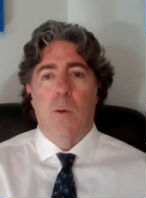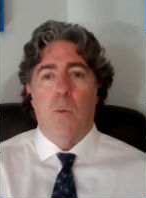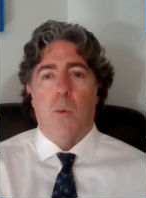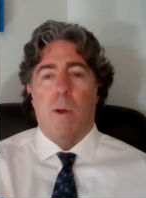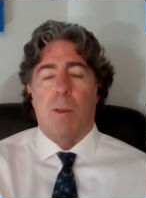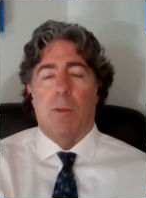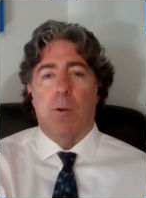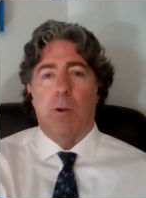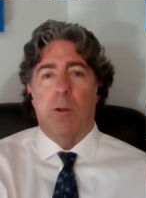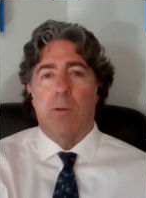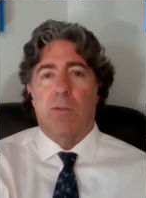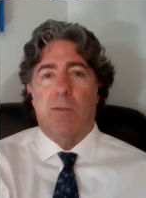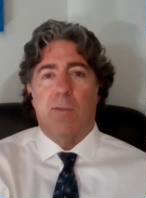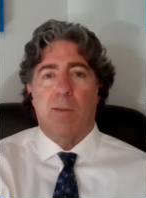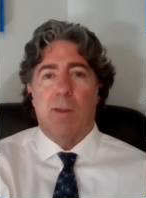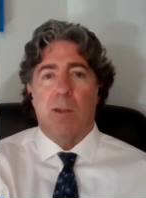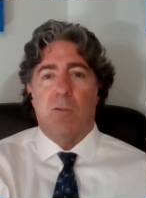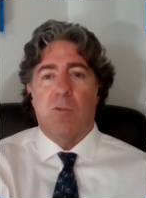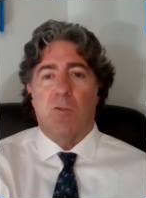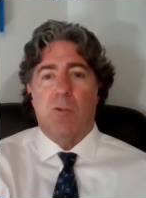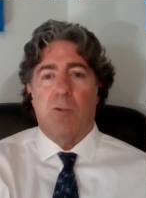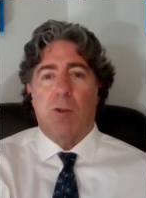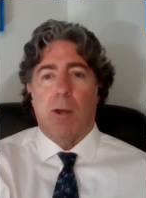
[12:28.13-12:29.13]
whether it's
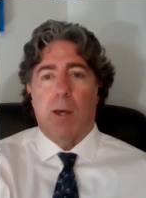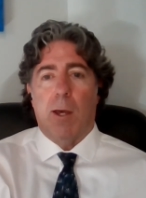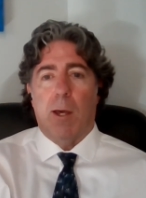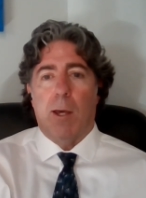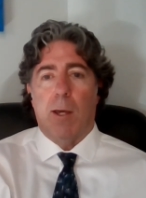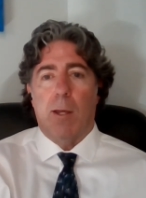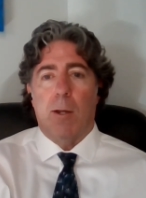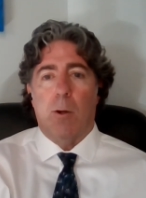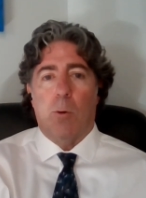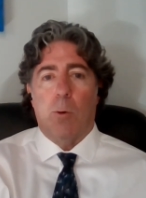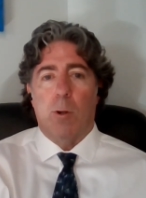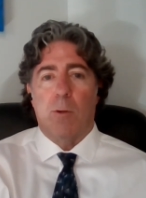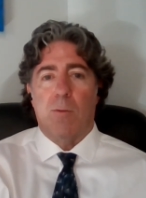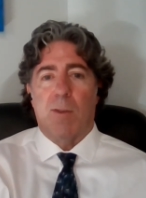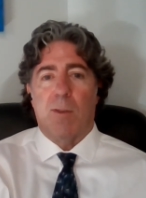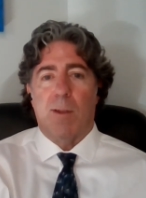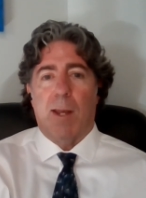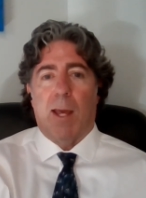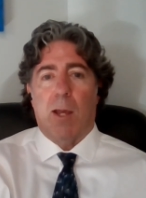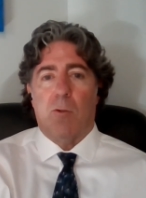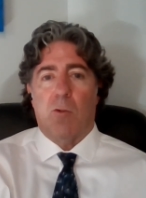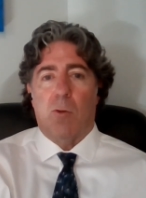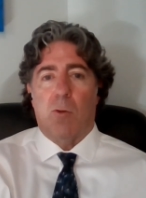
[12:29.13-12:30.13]
stitched on or it's
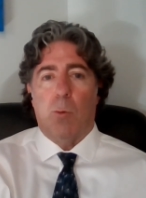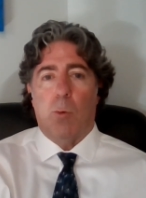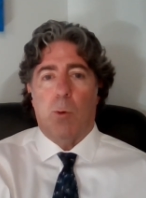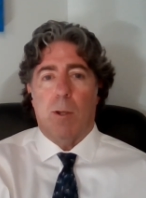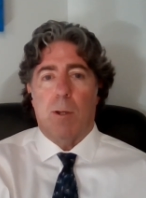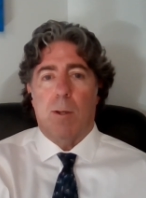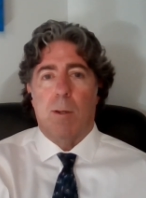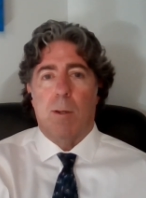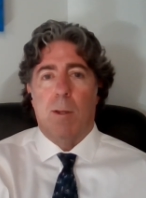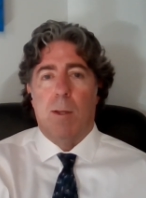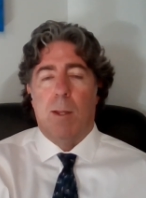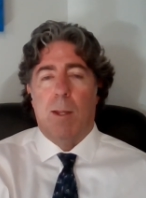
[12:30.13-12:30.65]
an actual one.